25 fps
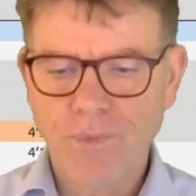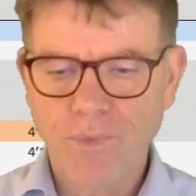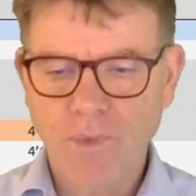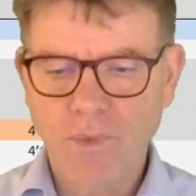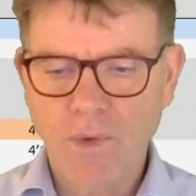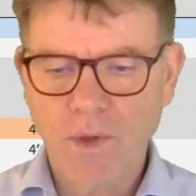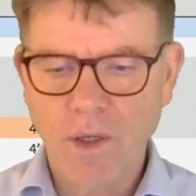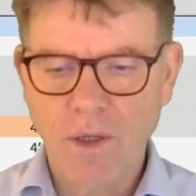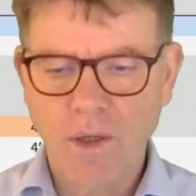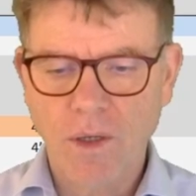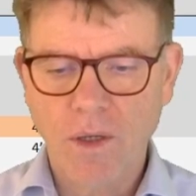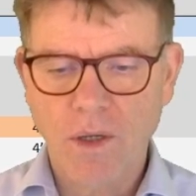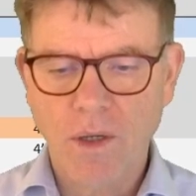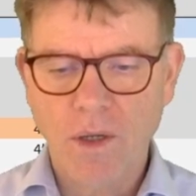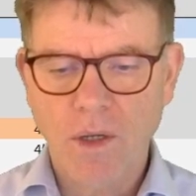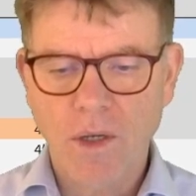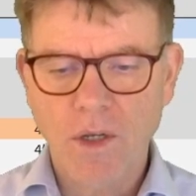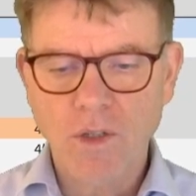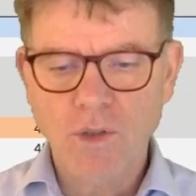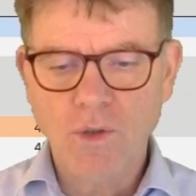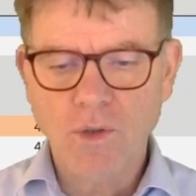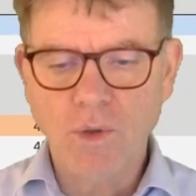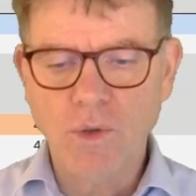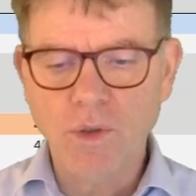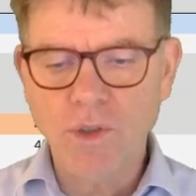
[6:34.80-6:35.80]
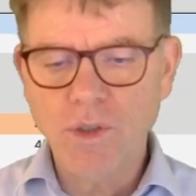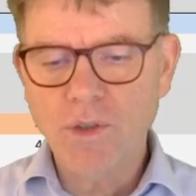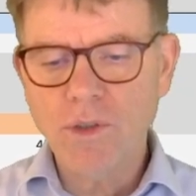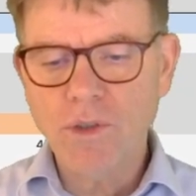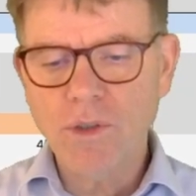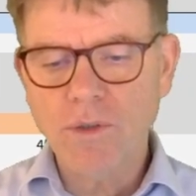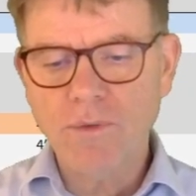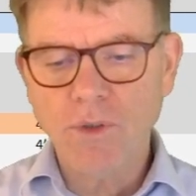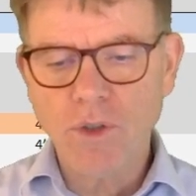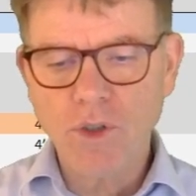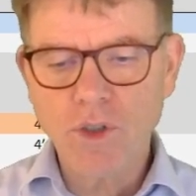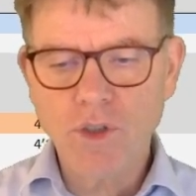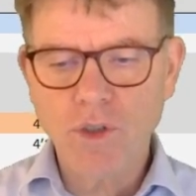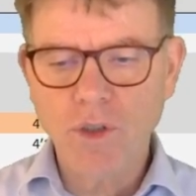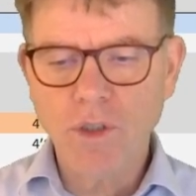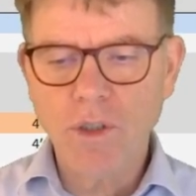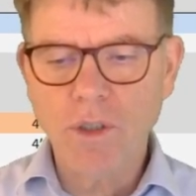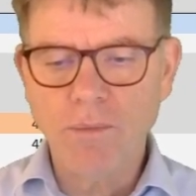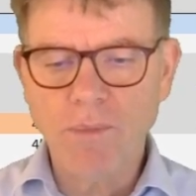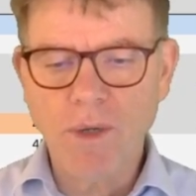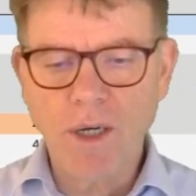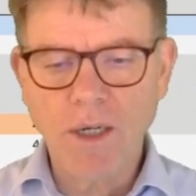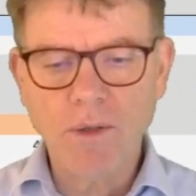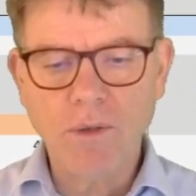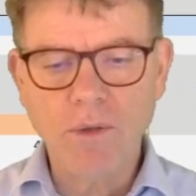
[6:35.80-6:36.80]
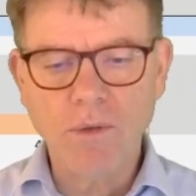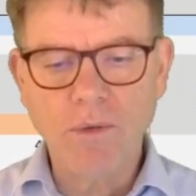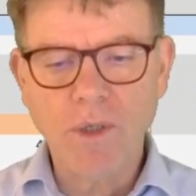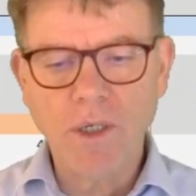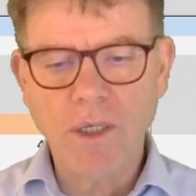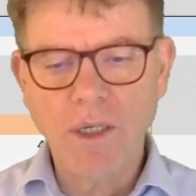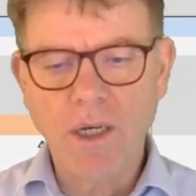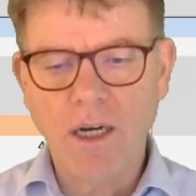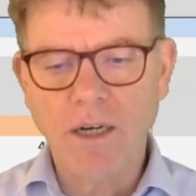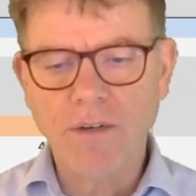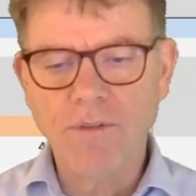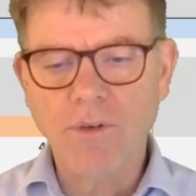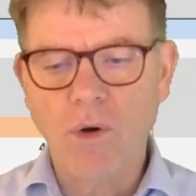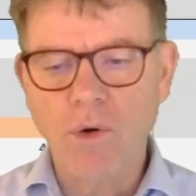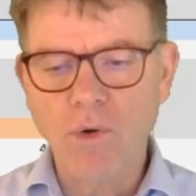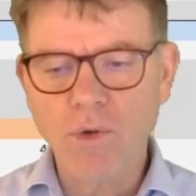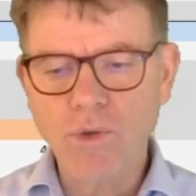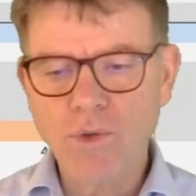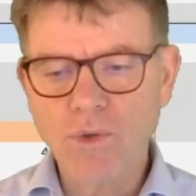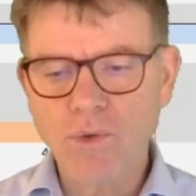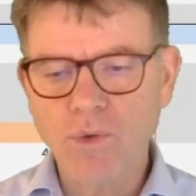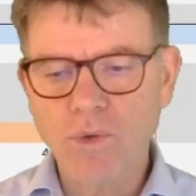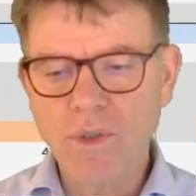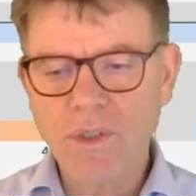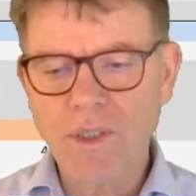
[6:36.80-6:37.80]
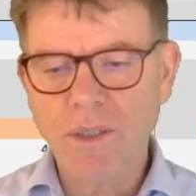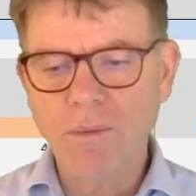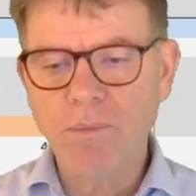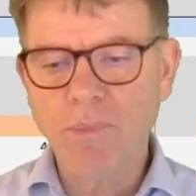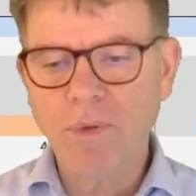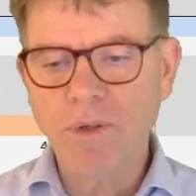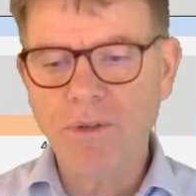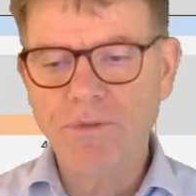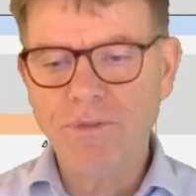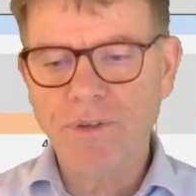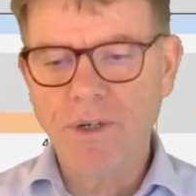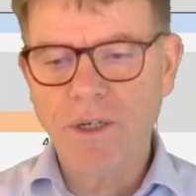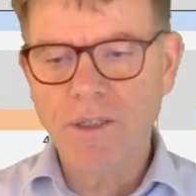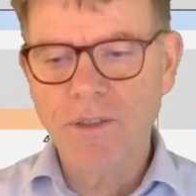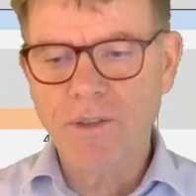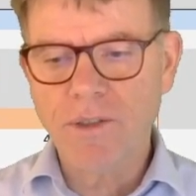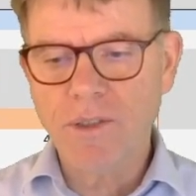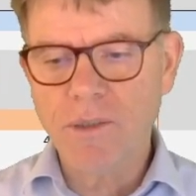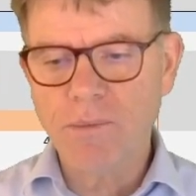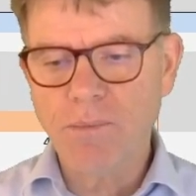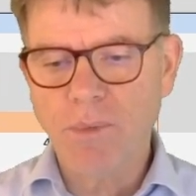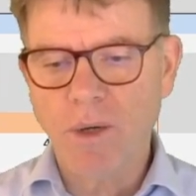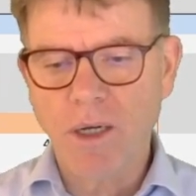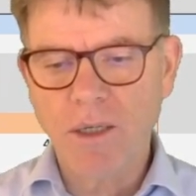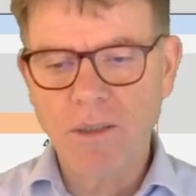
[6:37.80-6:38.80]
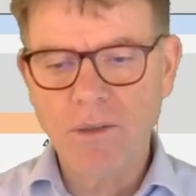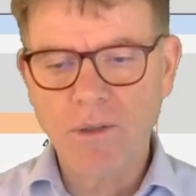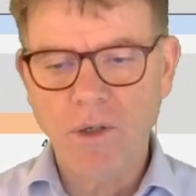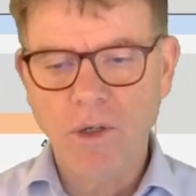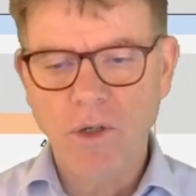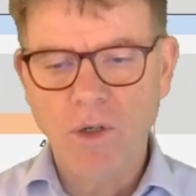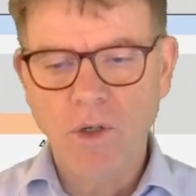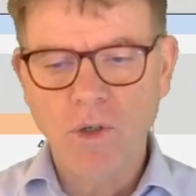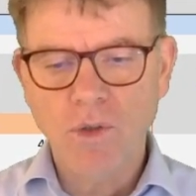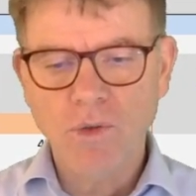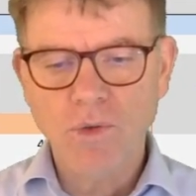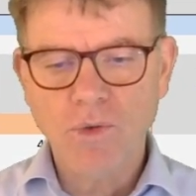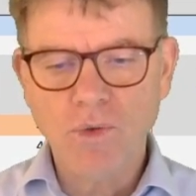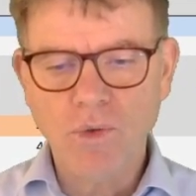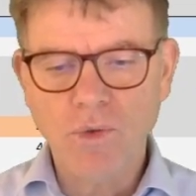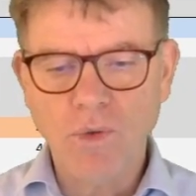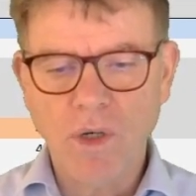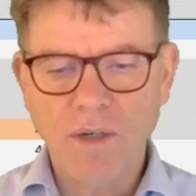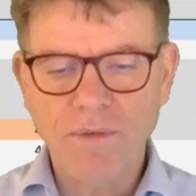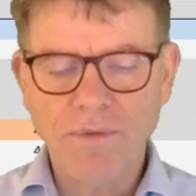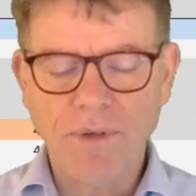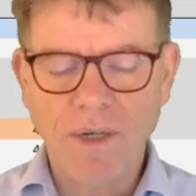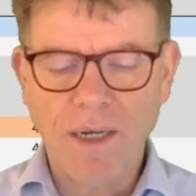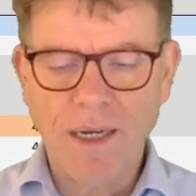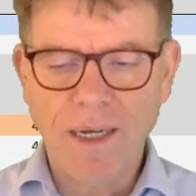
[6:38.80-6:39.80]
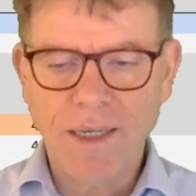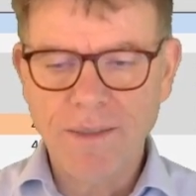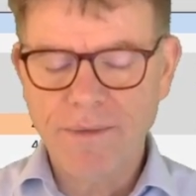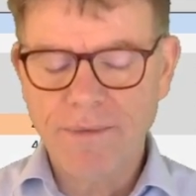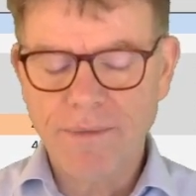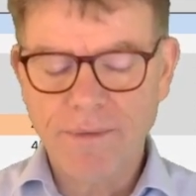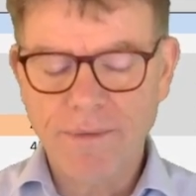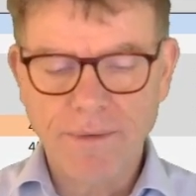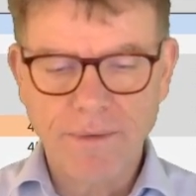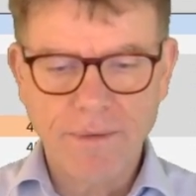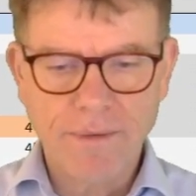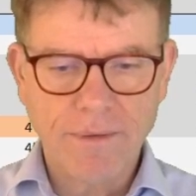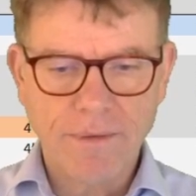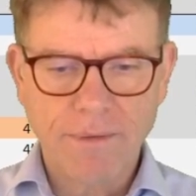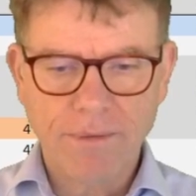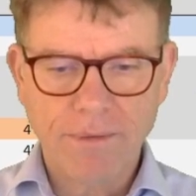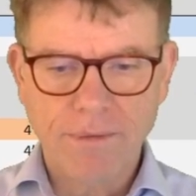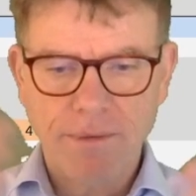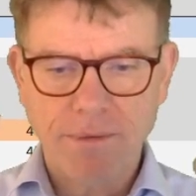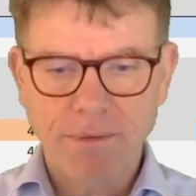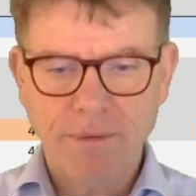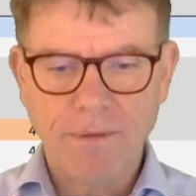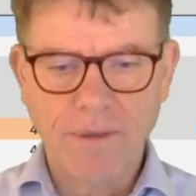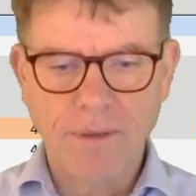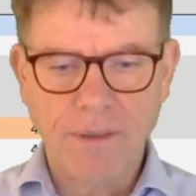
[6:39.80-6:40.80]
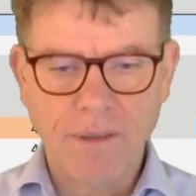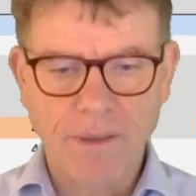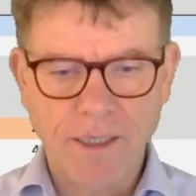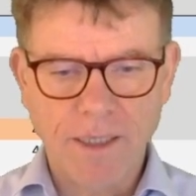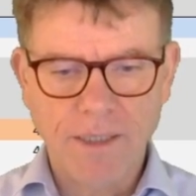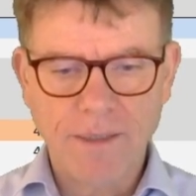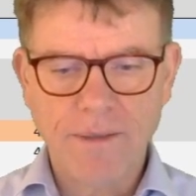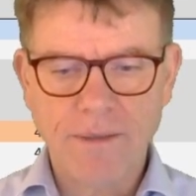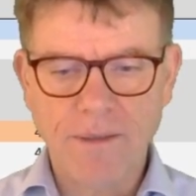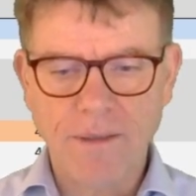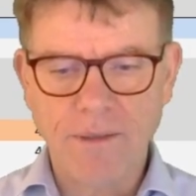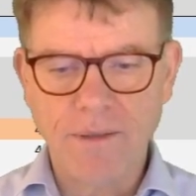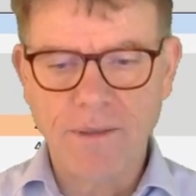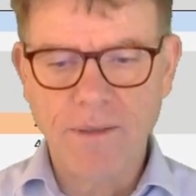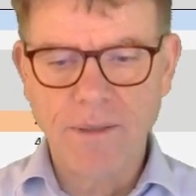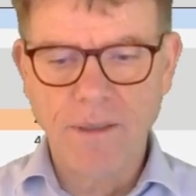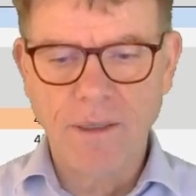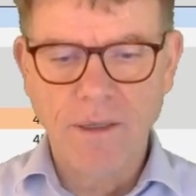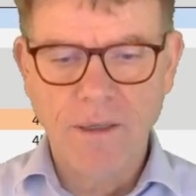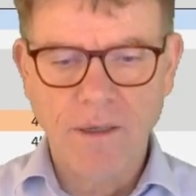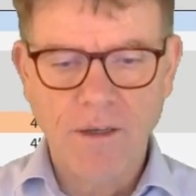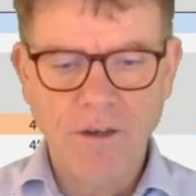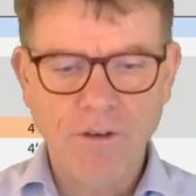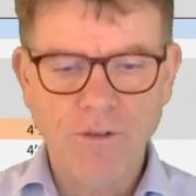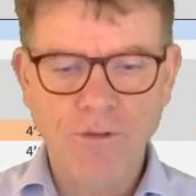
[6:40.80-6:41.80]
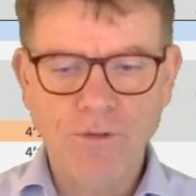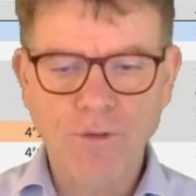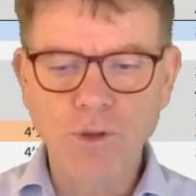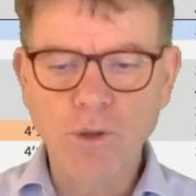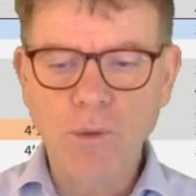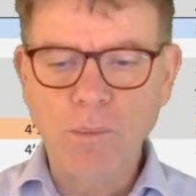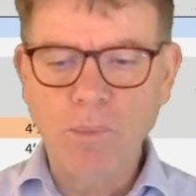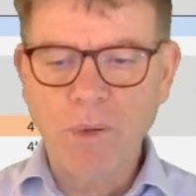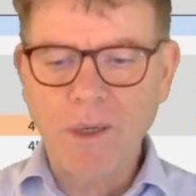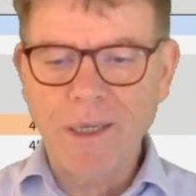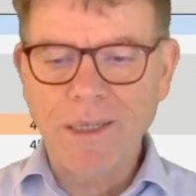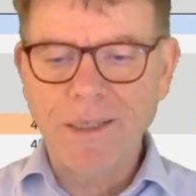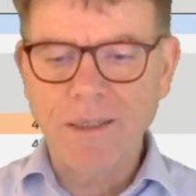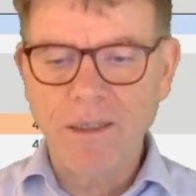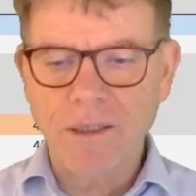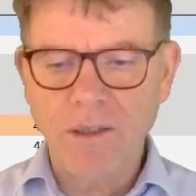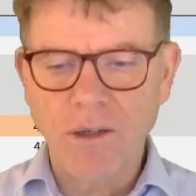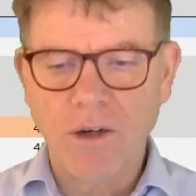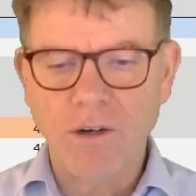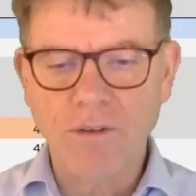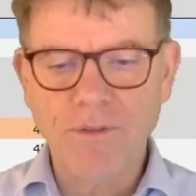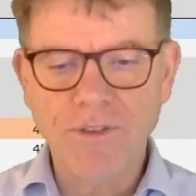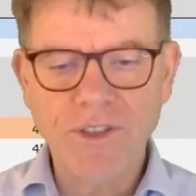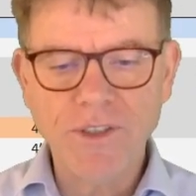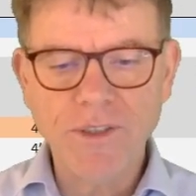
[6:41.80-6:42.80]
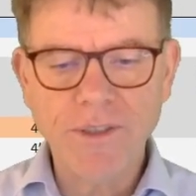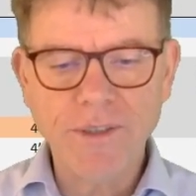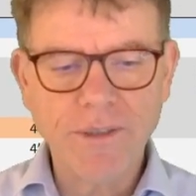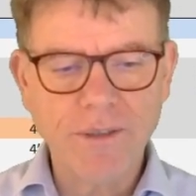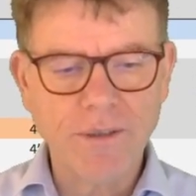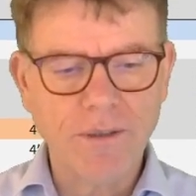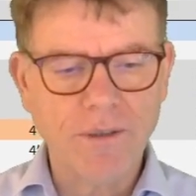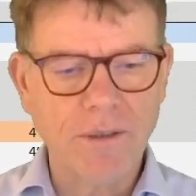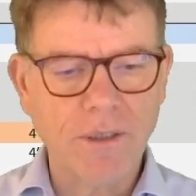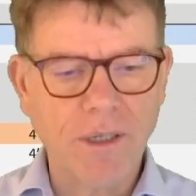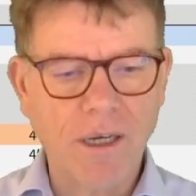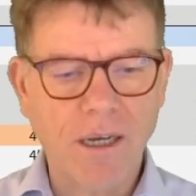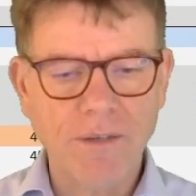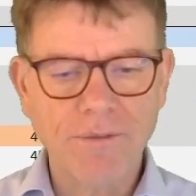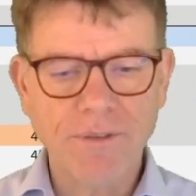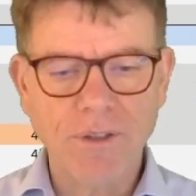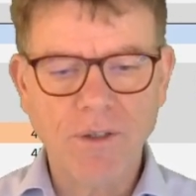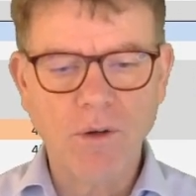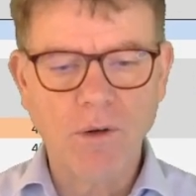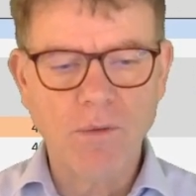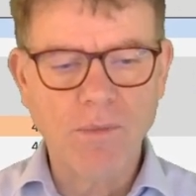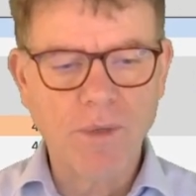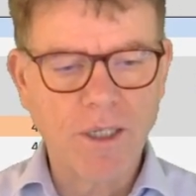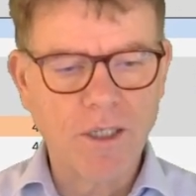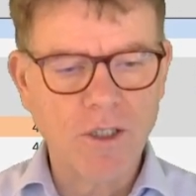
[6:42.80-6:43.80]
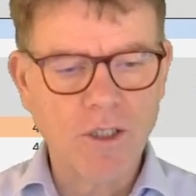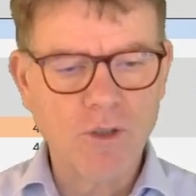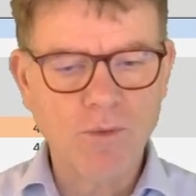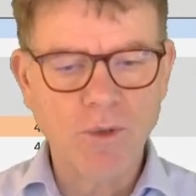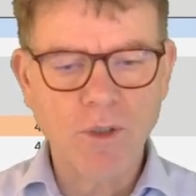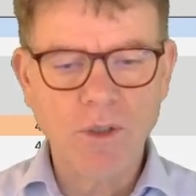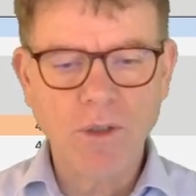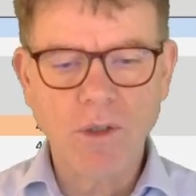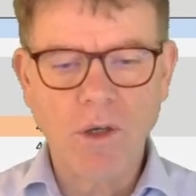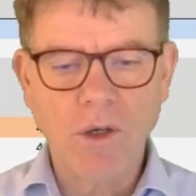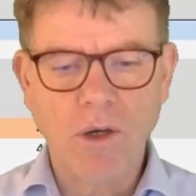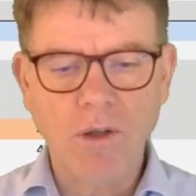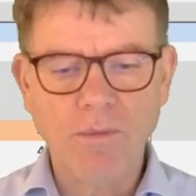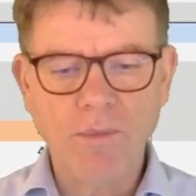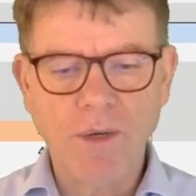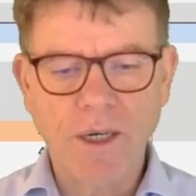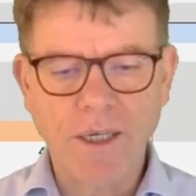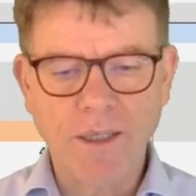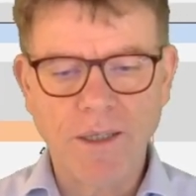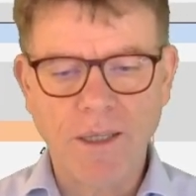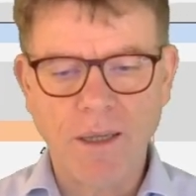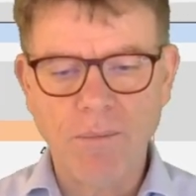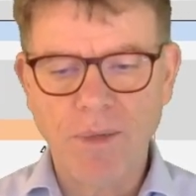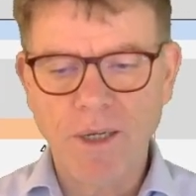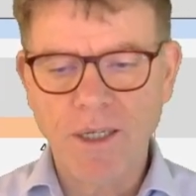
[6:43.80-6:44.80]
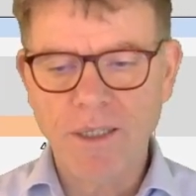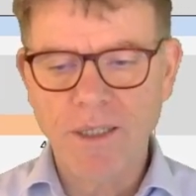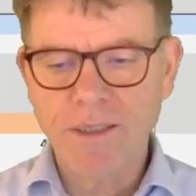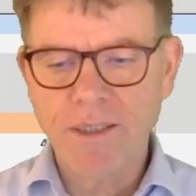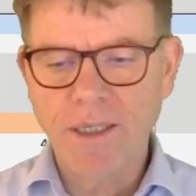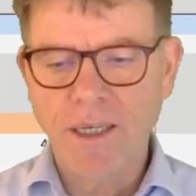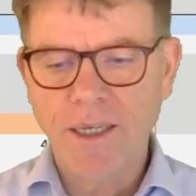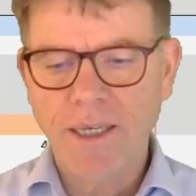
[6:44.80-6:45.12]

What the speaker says: Okay. So in this version, by the way, I've also simplified this part to have a less footprint of this graphical management on my templates